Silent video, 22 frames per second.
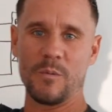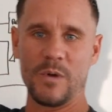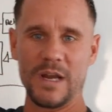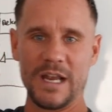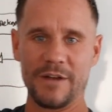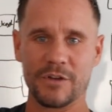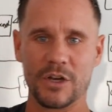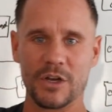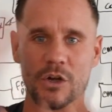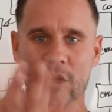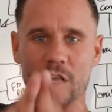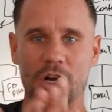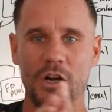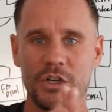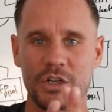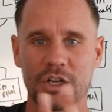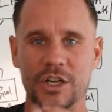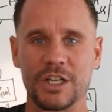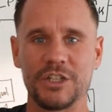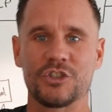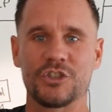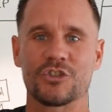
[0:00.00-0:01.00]
We haven't got
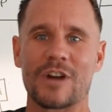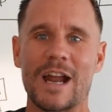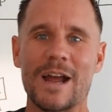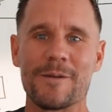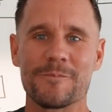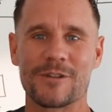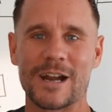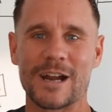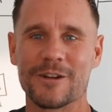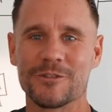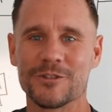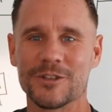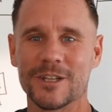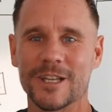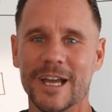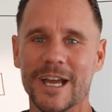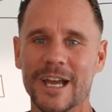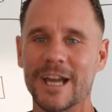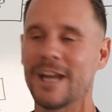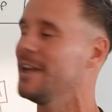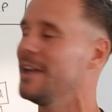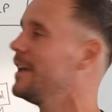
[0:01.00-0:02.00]
our trap round you
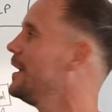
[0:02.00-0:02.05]
yet,